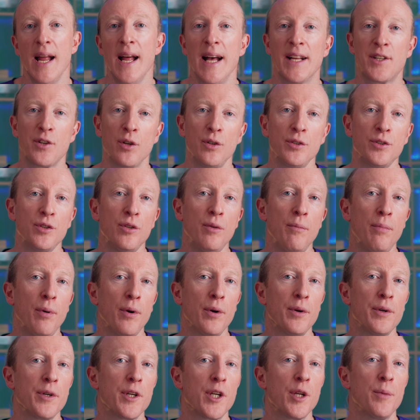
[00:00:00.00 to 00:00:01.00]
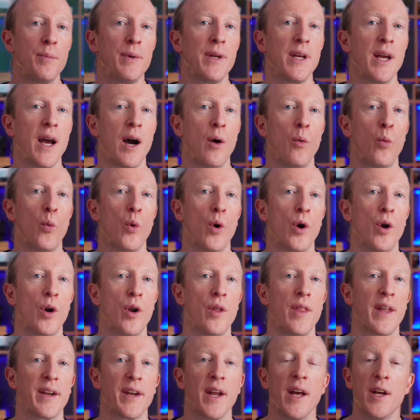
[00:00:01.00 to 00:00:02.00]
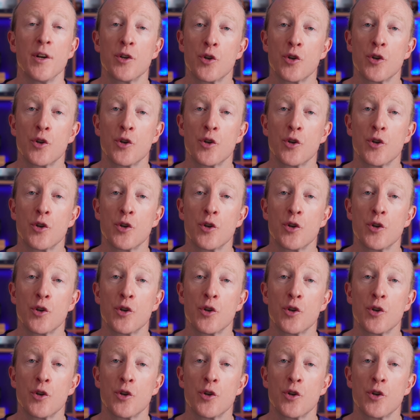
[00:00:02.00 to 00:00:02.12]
It's also important to be aware that